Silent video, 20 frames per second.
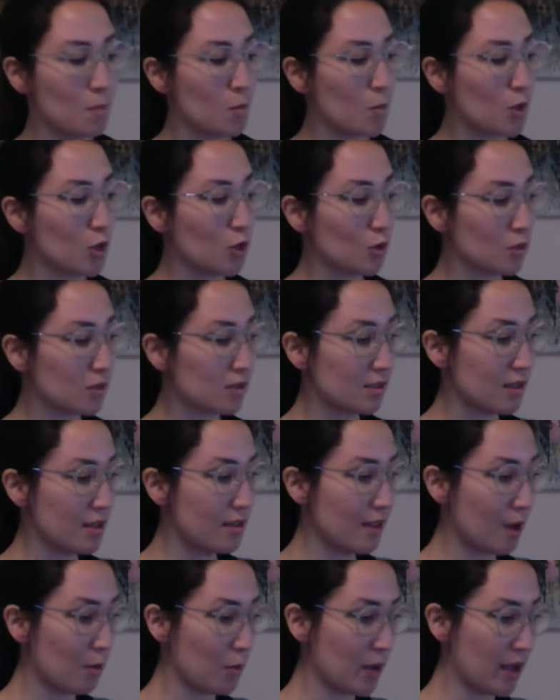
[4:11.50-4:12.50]
You'll see
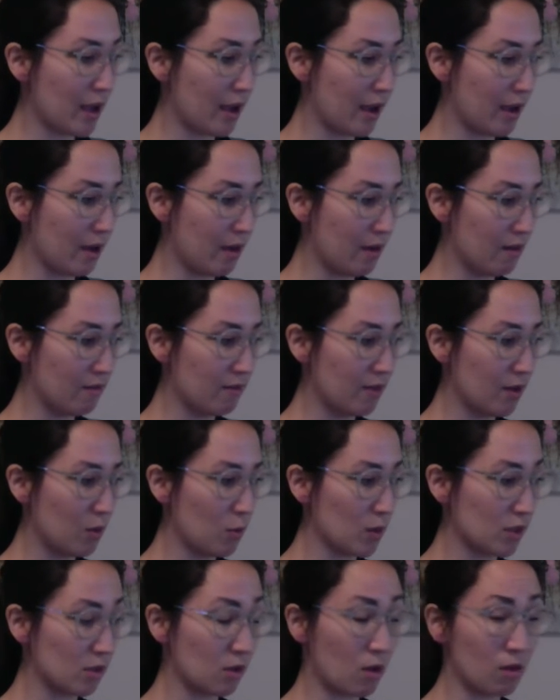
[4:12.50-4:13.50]
that we have
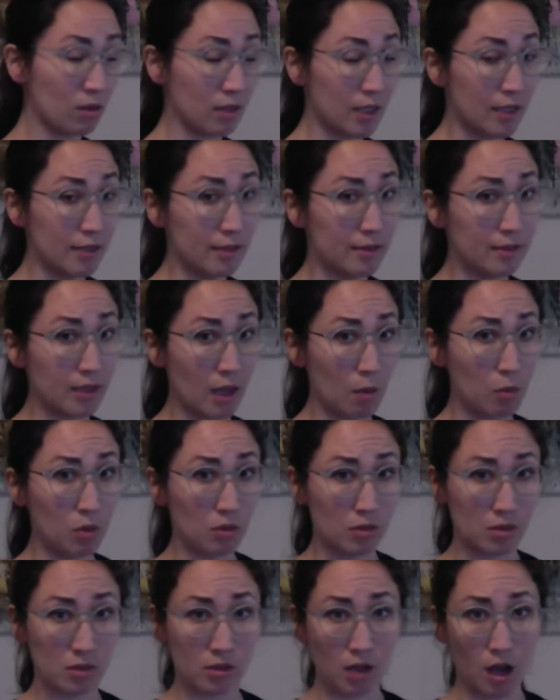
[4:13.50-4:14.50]
what's called a
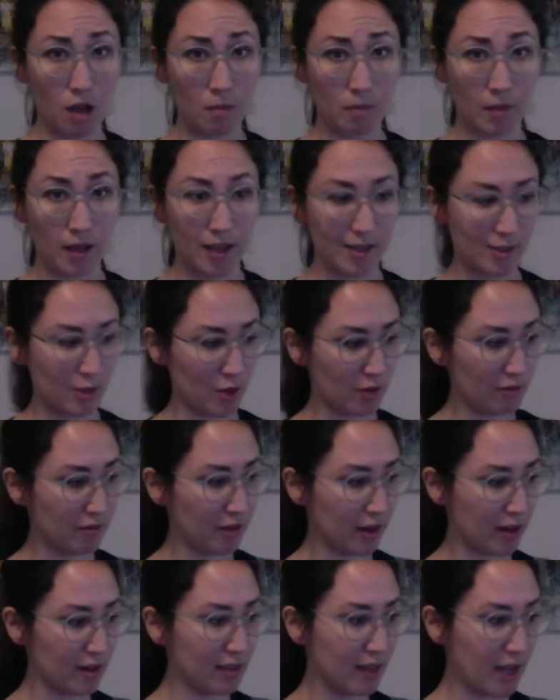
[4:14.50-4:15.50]
double stop as our
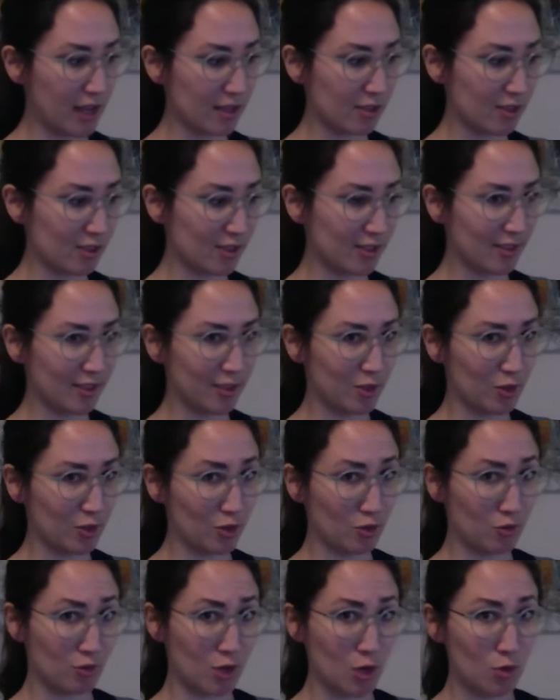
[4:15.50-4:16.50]
very last
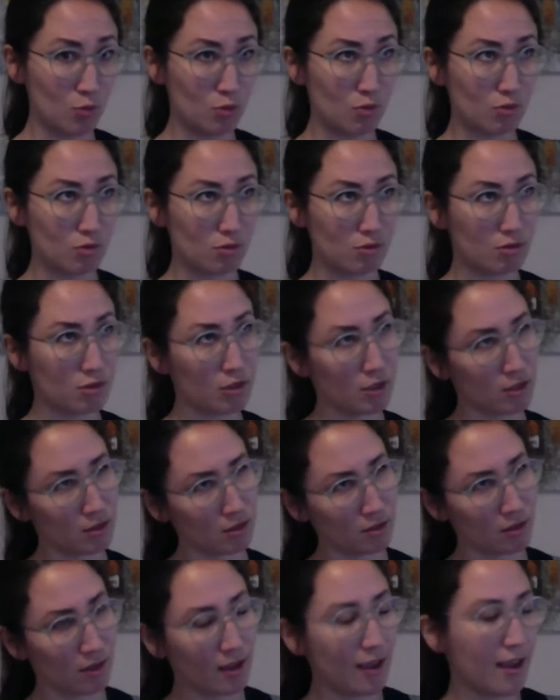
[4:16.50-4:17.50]

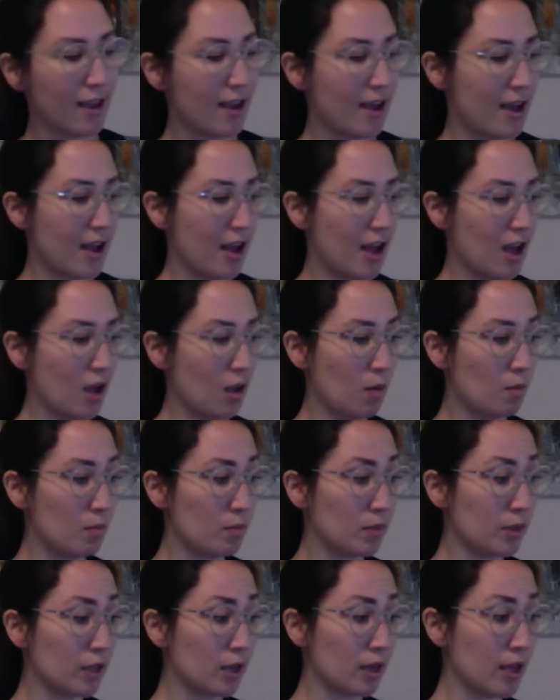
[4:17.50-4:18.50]
notes.
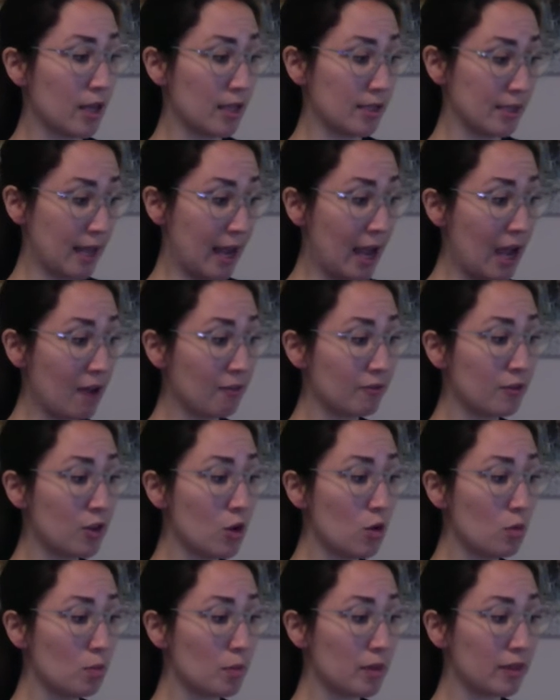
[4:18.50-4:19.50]
It's a half
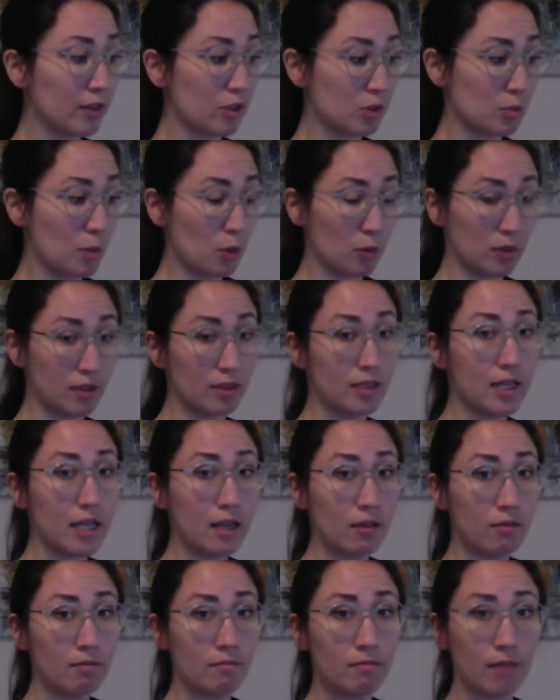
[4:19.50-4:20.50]
note, but there's both a
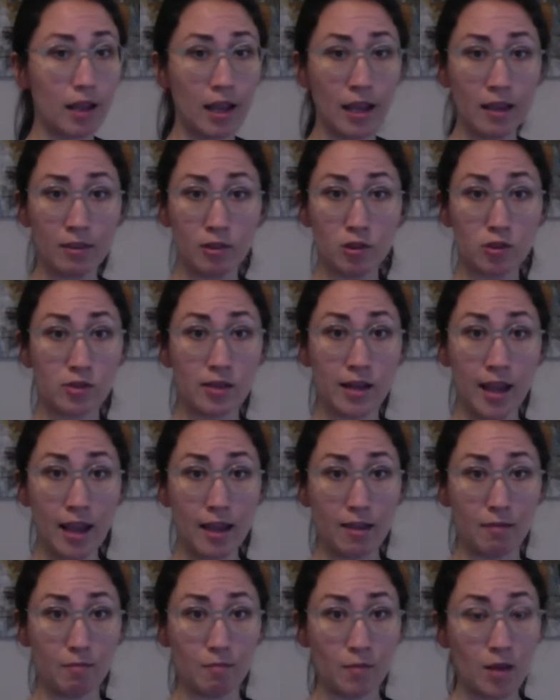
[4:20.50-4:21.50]
D and there's an
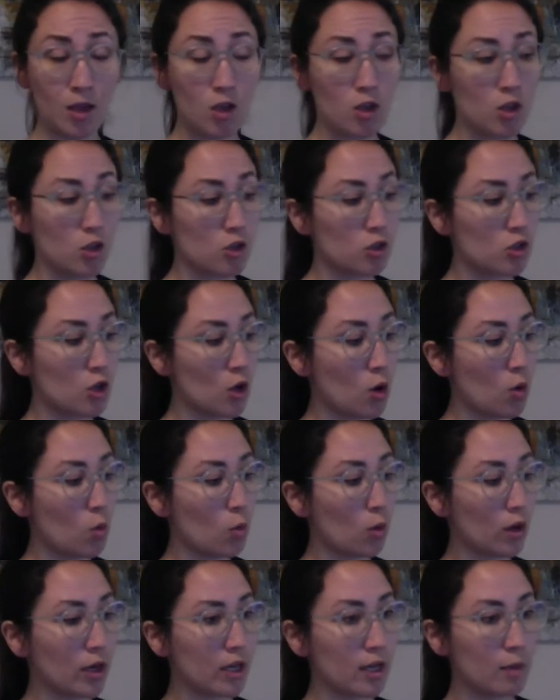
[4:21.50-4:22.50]
A. So
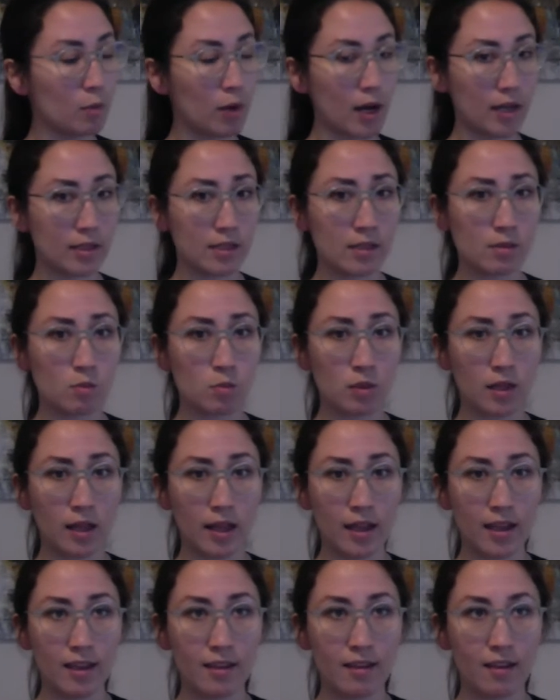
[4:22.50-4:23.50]
we're going to practice
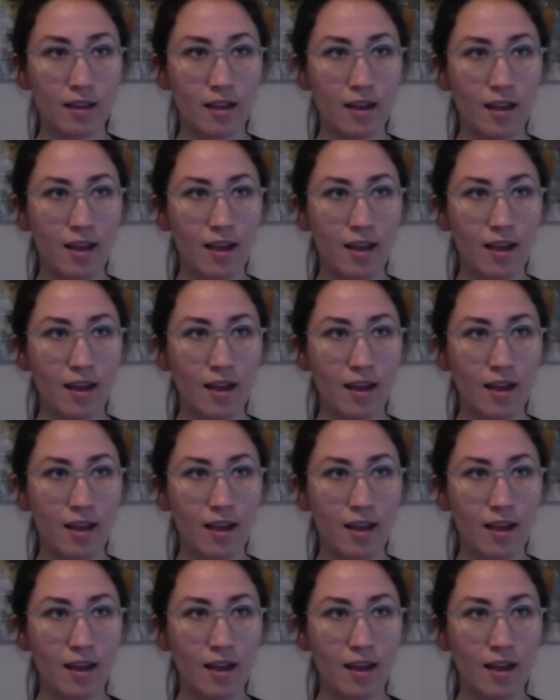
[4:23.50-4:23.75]
playing